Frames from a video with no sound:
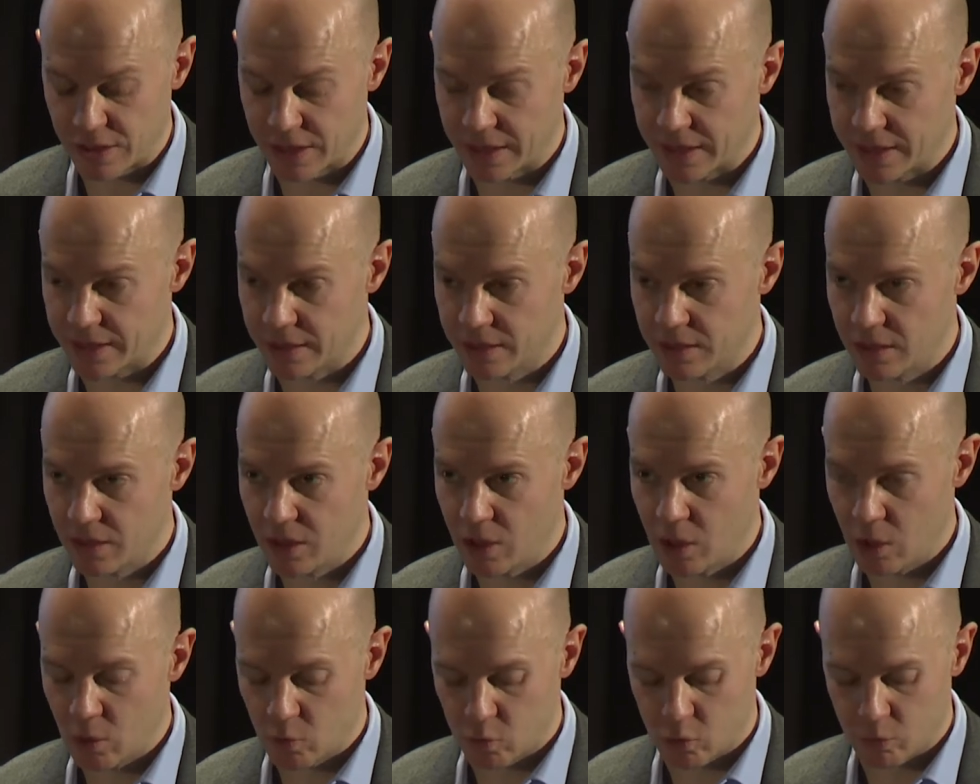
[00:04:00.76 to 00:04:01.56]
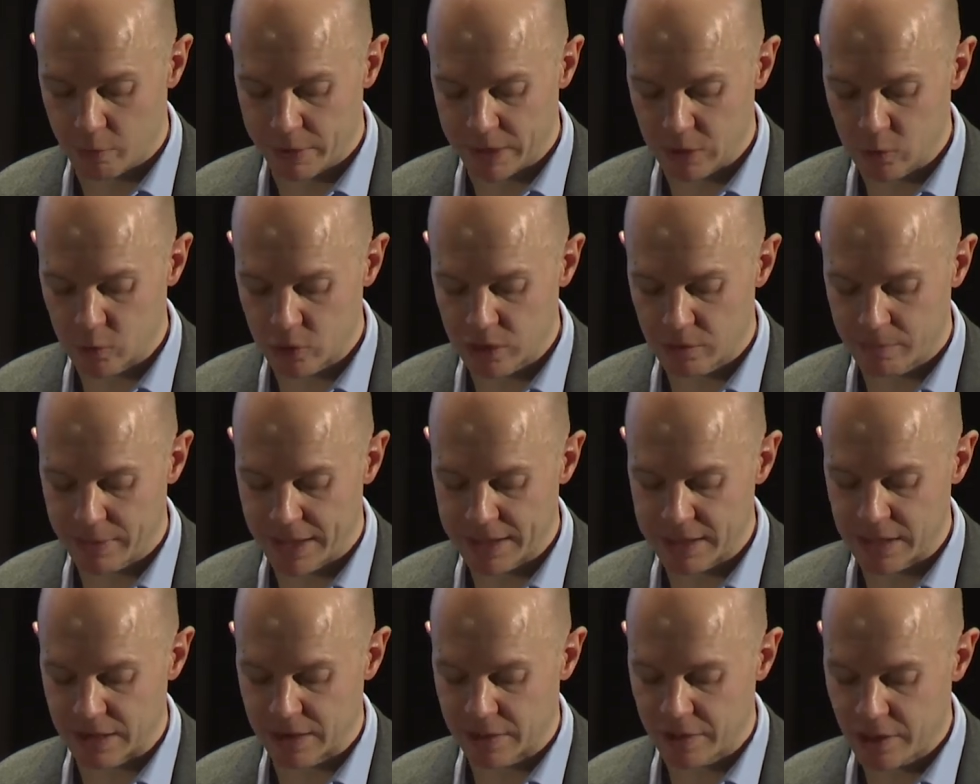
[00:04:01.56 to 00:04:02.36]
year will be
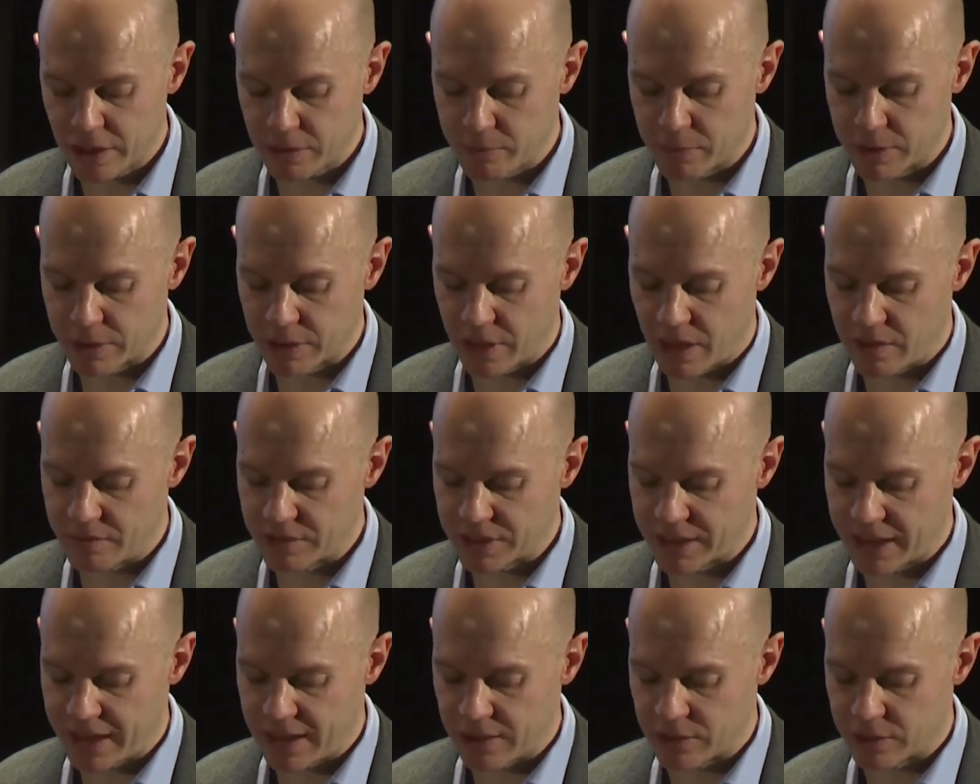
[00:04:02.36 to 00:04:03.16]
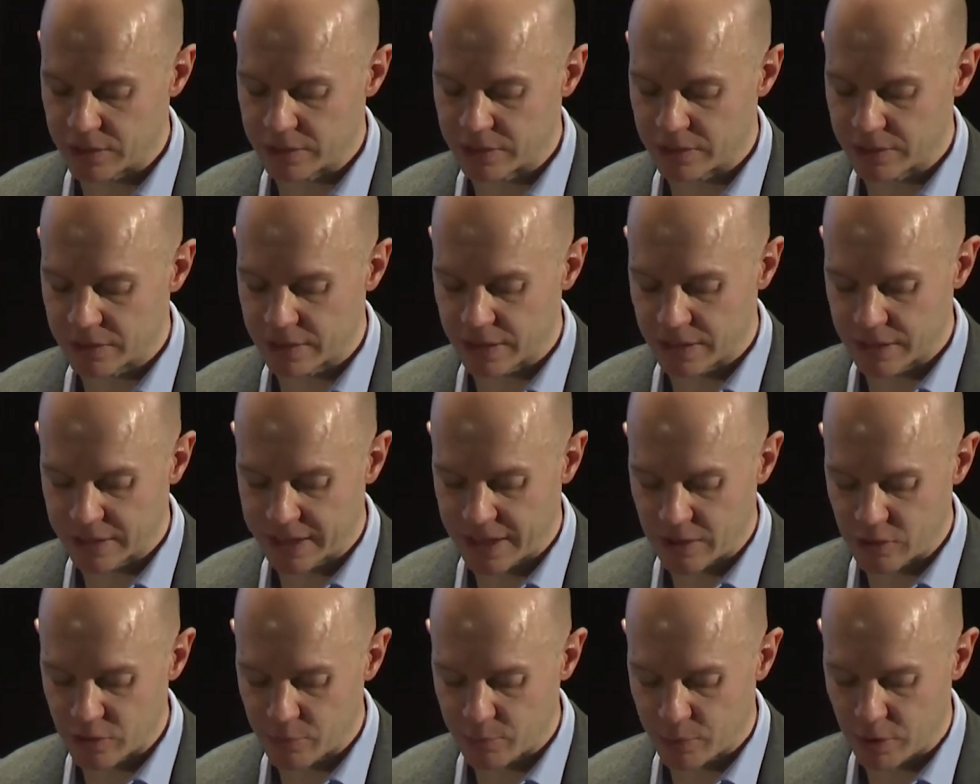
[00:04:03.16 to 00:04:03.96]
automated customer service agents,
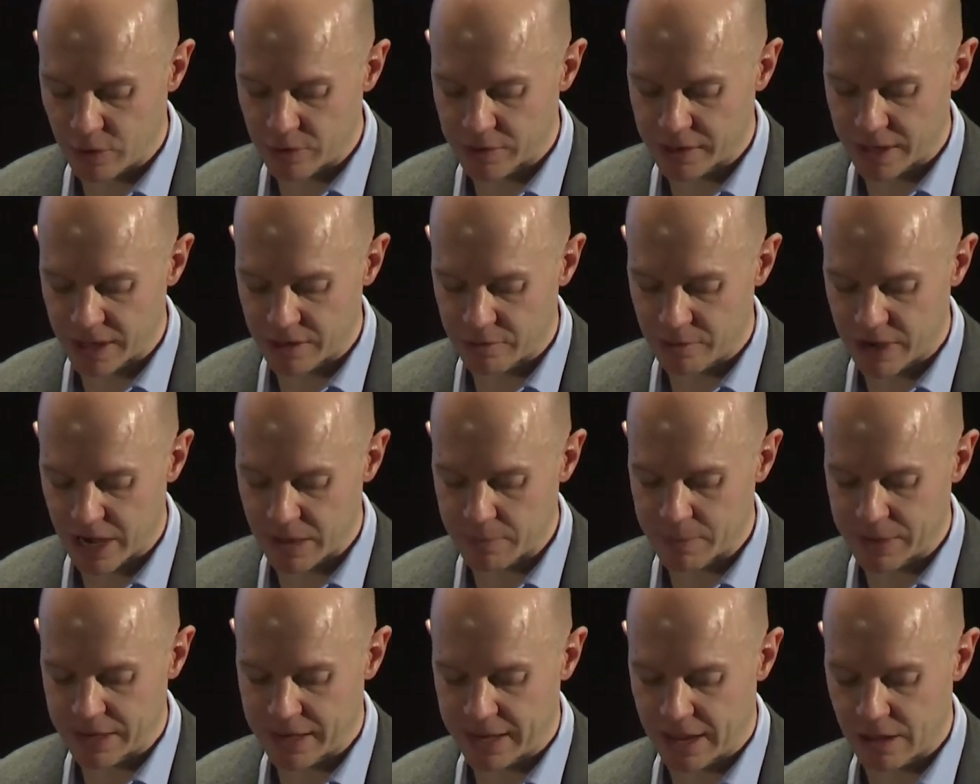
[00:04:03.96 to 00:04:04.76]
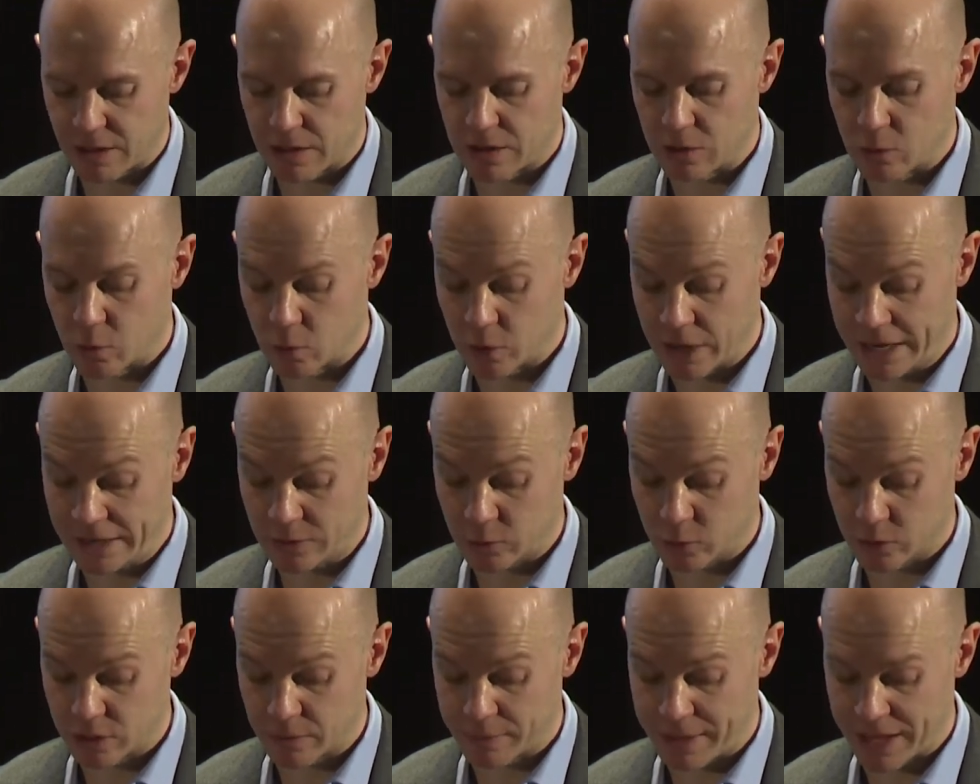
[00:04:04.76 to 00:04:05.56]
sales process recommendation and
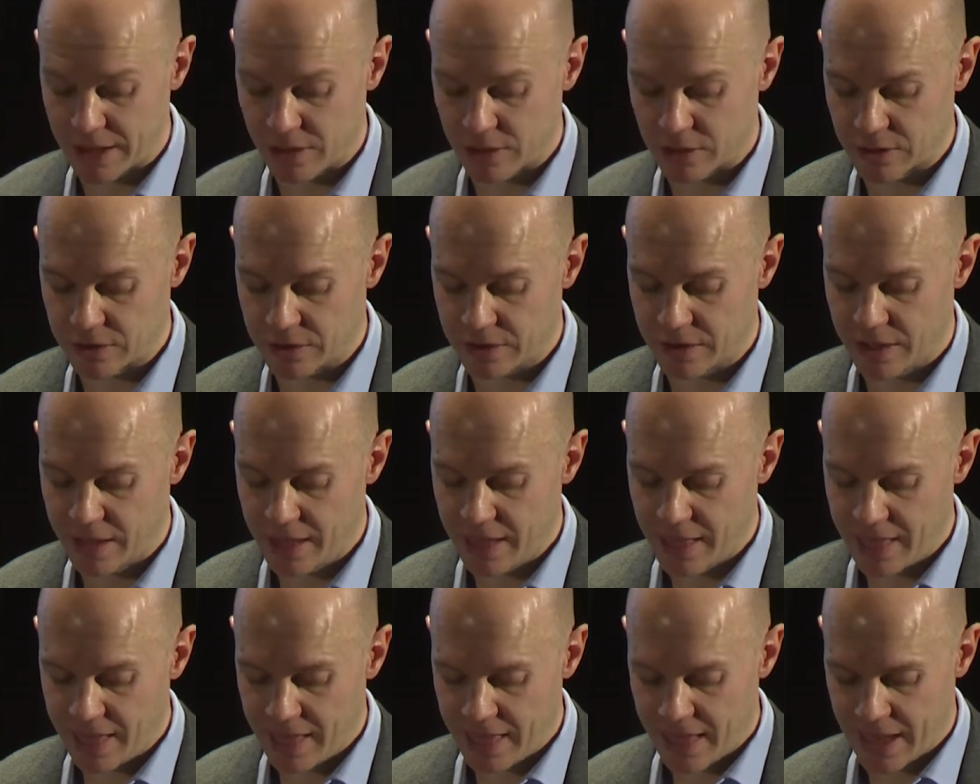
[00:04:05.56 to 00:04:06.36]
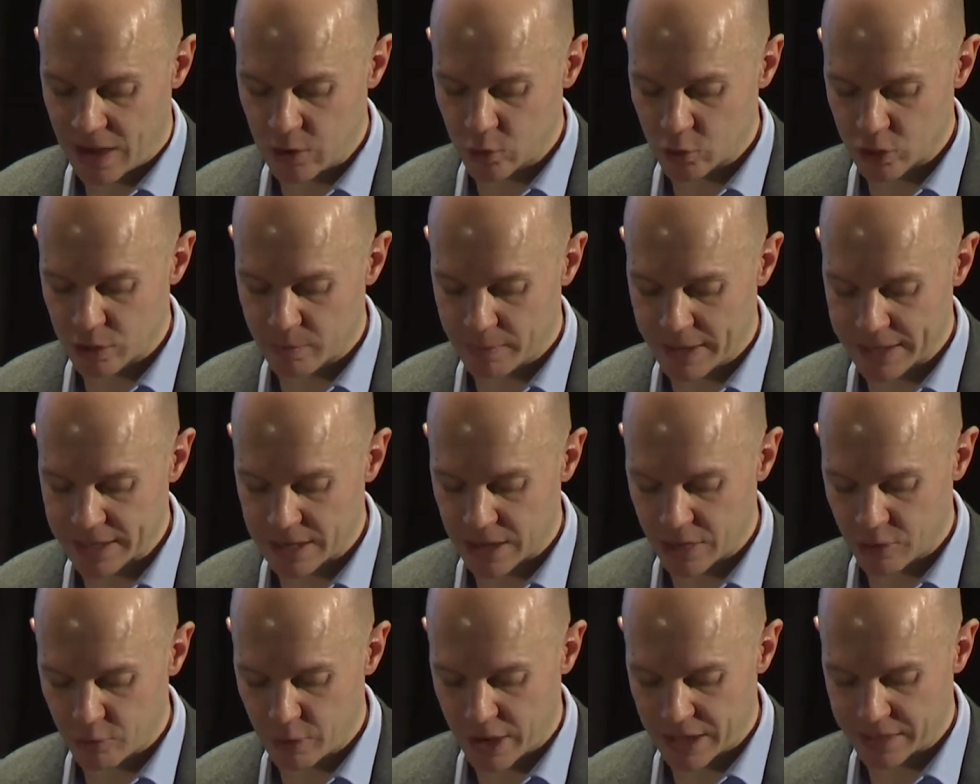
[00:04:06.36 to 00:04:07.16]
automation, and automated
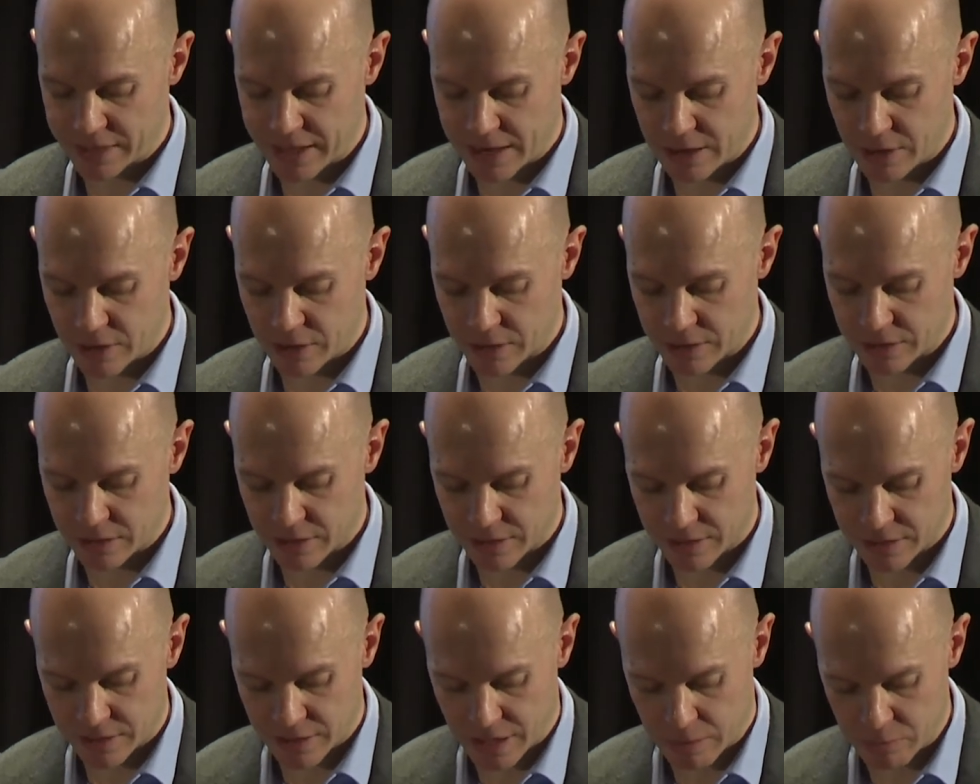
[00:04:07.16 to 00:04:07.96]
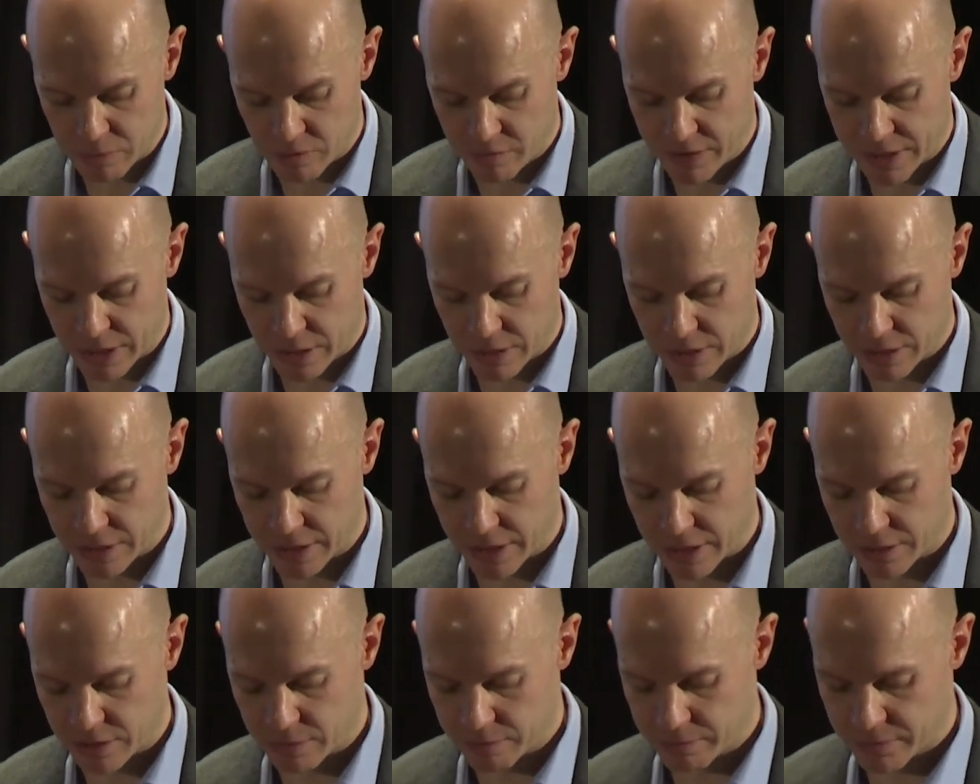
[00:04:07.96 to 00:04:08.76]
threat intelligence and prevention
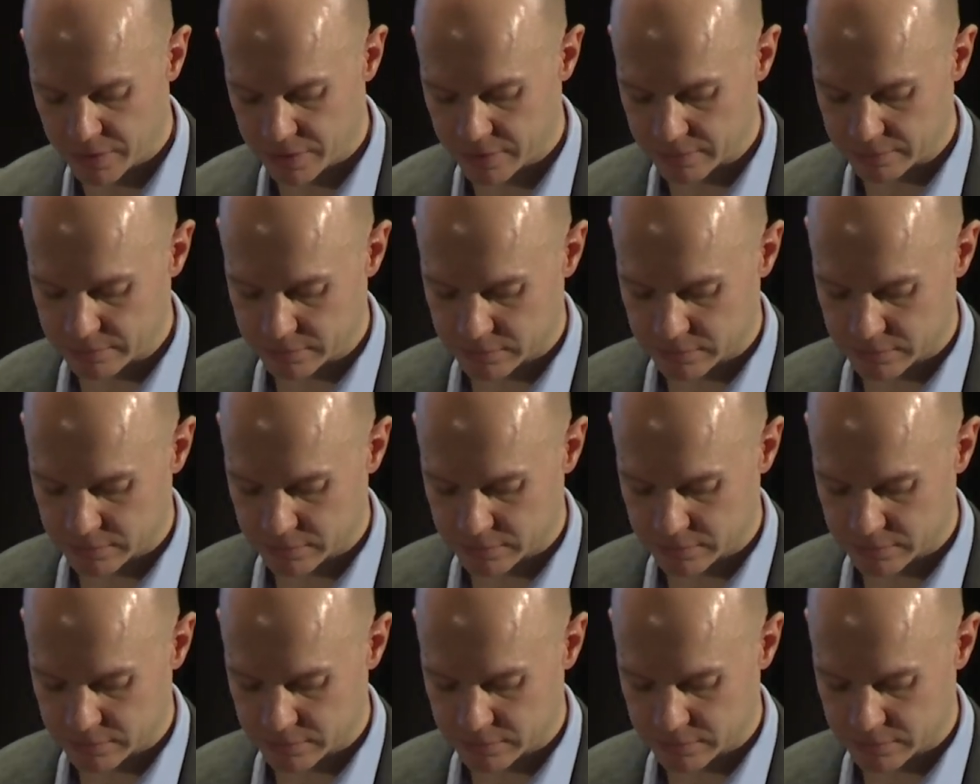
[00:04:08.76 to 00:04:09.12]
systems.